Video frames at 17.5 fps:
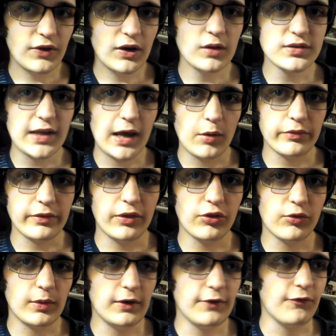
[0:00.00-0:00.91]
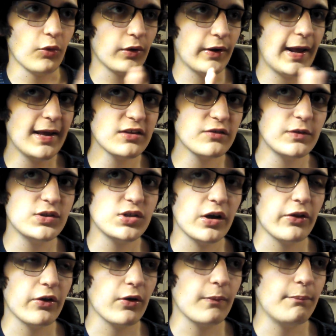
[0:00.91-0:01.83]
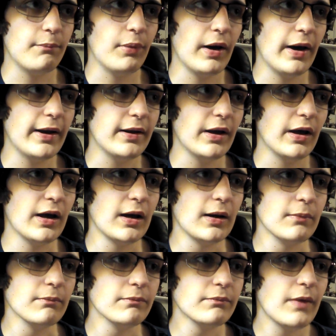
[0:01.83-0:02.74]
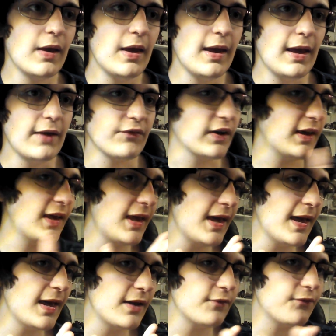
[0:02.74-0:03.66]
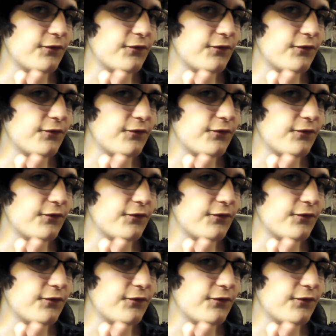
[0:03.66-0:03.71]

videos out within 3 to 4 days of each other, but if I can't,